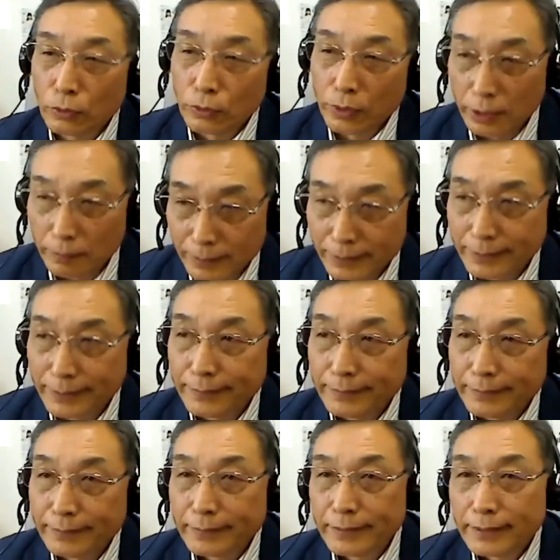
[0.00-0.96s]
So
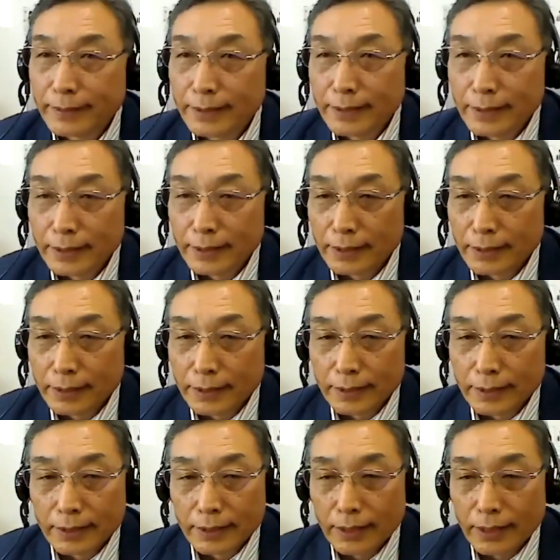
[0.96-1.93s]
back then,
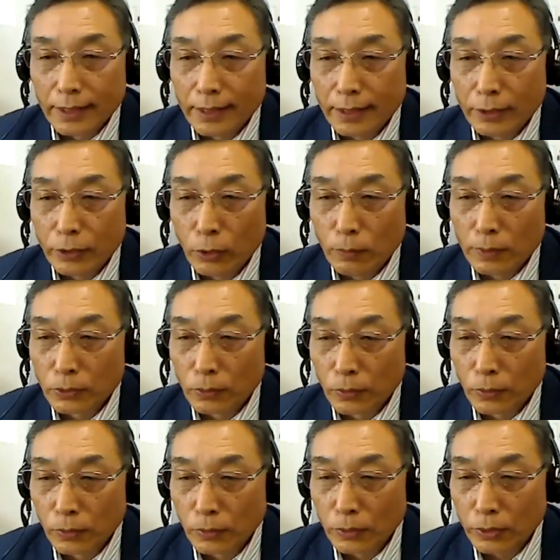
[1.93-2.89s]
I wasn't really
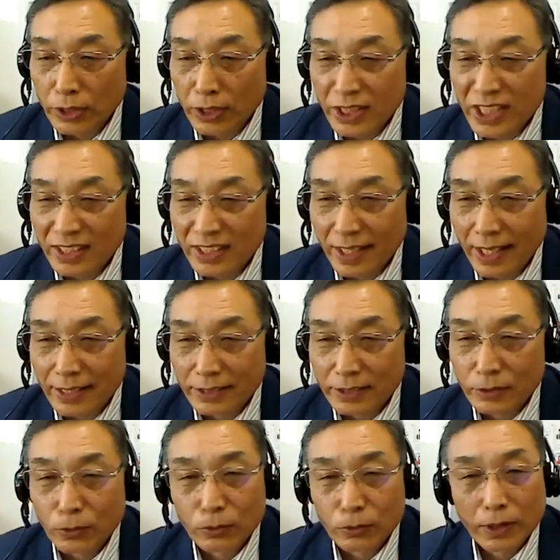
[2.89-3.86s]
sure what the
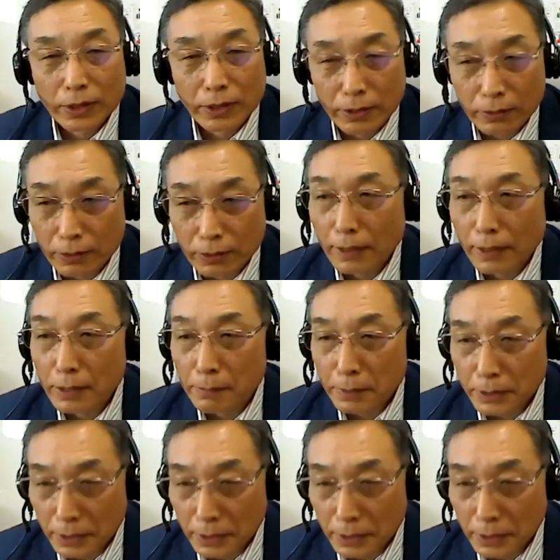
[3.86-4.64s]
objective was, but I